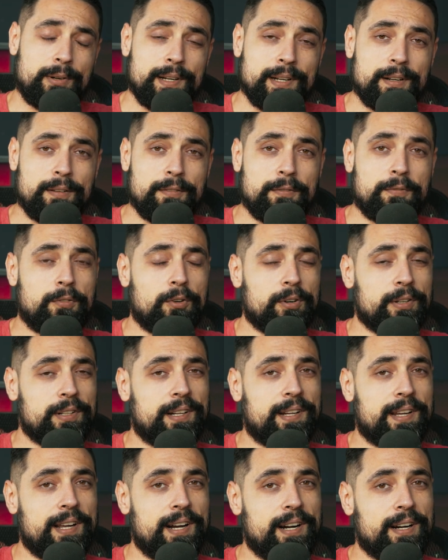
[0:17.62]
rig for the
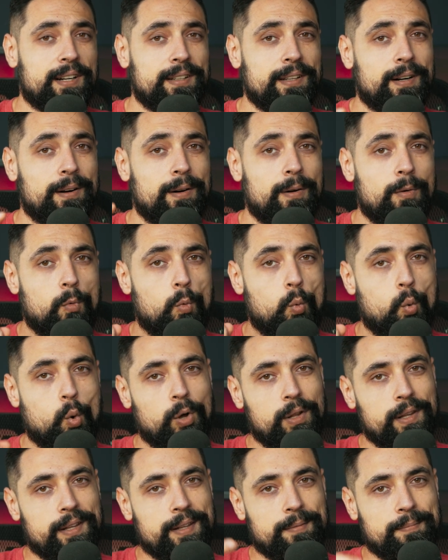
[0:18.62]
character
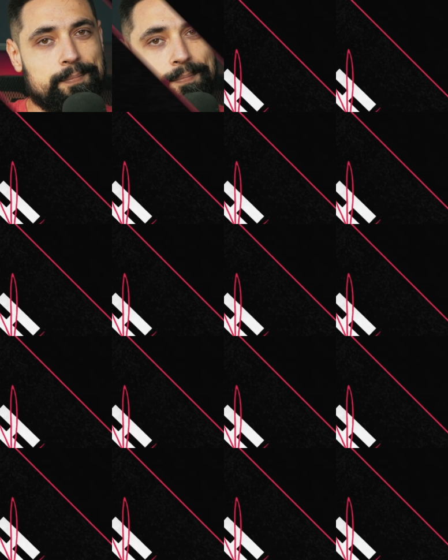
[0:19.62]
Wall-E.